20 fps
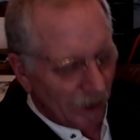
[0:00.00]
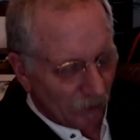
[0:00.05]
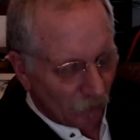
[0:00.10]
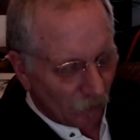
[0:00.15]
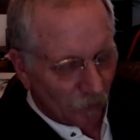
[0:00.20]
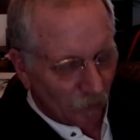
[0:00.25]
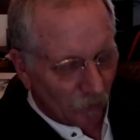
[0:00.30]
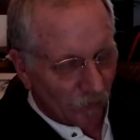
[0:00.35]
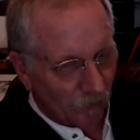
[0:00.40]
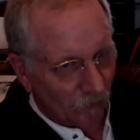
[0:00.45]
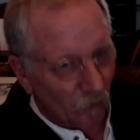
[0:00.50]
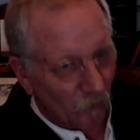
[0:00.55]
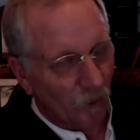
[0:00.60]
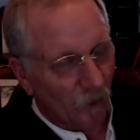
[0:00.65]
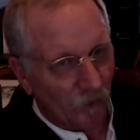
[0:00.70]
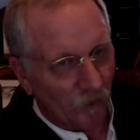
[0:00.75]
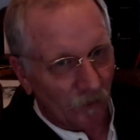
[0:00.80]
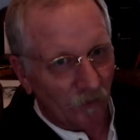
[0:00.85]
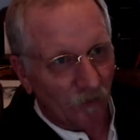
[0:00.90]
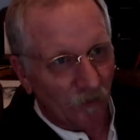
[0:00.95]
was
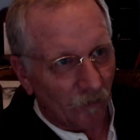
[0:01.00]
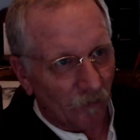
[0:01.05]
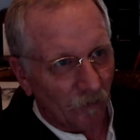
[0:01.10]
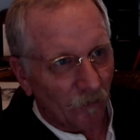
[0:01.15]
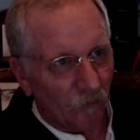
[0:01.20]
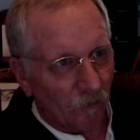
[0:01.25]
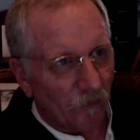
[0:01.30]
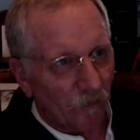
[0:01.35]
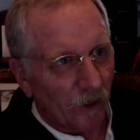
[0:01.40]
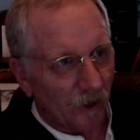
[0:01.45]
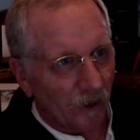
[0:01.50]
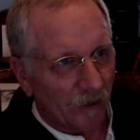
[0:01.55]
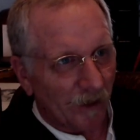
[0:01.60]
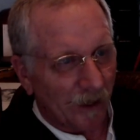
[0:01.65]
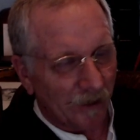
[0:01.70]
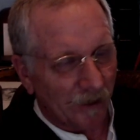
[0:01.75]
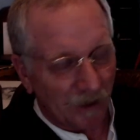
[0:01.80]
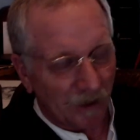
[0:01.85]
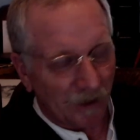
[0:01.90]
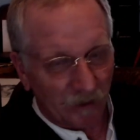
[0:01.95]
fair,
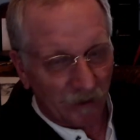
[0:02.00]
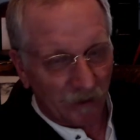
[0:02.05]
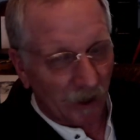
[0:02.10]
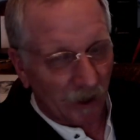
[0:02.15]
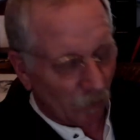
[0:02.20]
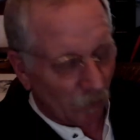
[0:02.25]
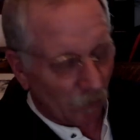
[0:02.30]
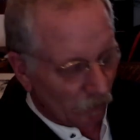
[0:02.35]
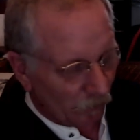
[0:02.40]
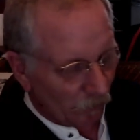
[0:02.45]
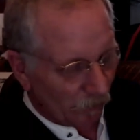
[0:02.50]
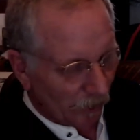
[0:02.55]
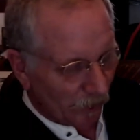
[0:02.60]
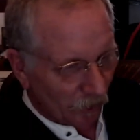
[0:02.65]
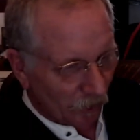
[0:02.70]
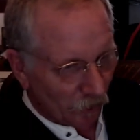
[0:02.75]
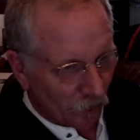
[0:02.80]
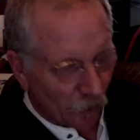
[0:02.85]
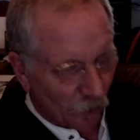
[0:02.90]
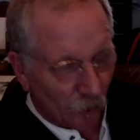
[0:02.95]
like they said, he was a fairly
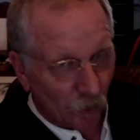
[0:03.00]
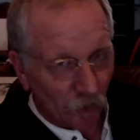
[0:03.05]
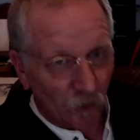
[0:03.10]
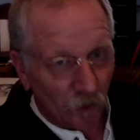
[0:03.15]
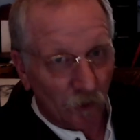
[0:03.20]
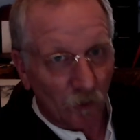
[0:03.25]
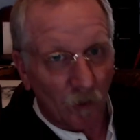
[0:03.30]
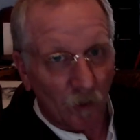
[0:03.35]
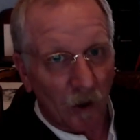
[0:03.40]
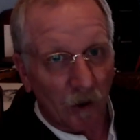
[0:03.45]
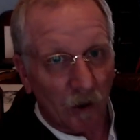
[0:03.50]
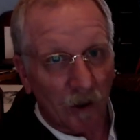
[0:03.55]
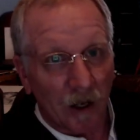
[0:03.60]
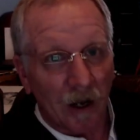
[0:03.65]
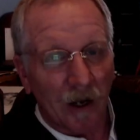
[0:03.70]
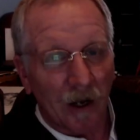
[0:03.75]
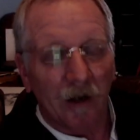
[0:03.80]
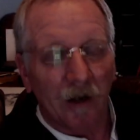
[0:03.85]
shrewd and smart guy.